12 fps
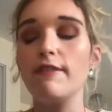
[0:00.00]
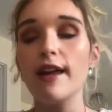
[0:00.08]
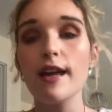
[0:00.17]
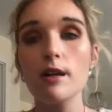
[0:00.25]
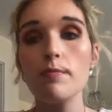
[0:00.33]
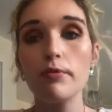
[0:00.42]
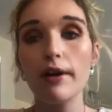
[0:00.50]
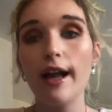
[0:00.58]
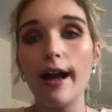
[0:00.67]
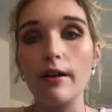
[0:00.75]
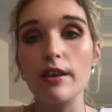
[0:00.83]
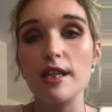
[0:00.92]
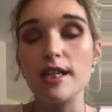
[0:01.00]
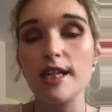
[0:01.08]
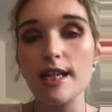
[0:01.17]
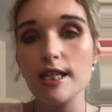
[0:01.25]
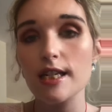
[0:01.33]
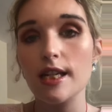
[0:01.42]
If they could bring out the
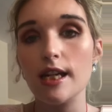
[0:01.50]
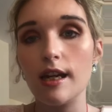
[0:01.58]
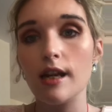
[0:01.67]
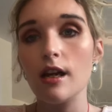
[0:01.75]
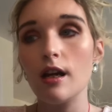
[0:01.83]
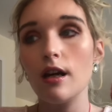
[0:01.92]
Disney